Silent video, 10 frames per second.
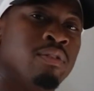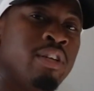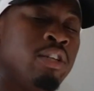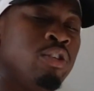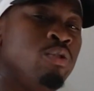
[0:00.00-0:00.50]

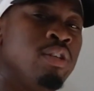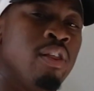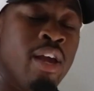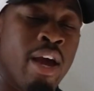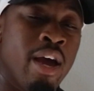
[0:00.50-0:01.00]
stay tuned
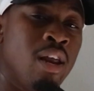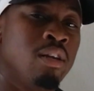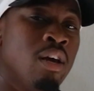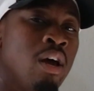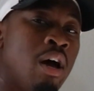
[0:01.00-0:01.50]
to the
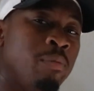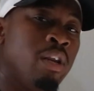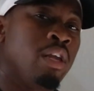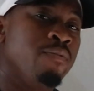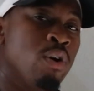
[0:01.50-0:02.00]
end. I'm
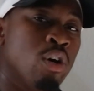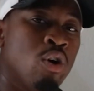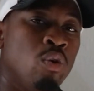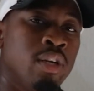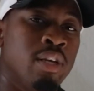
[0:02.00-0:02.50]
going to give you a
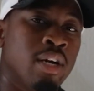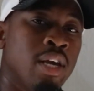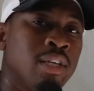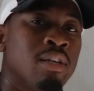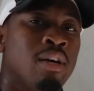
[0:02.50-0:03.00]
golden
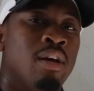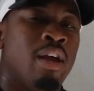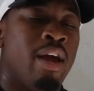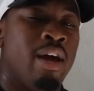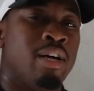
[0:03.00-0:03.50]
nugget,
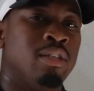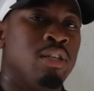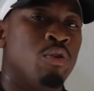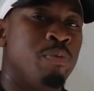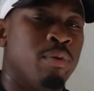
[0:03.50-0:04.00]

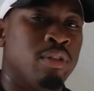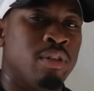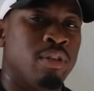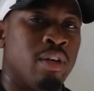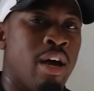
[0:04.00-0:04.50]
and you'll be
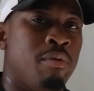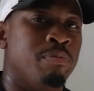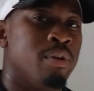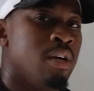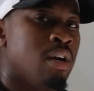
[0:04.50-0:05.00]
able to
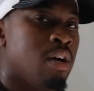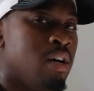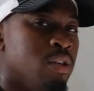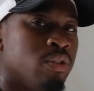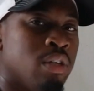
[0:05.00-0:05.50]
help
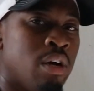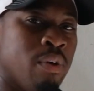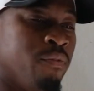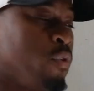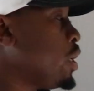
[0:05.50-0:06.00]

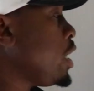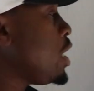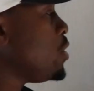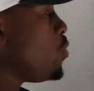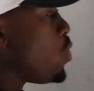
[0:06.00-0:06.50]
yourself if you
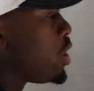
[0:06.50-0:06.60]
need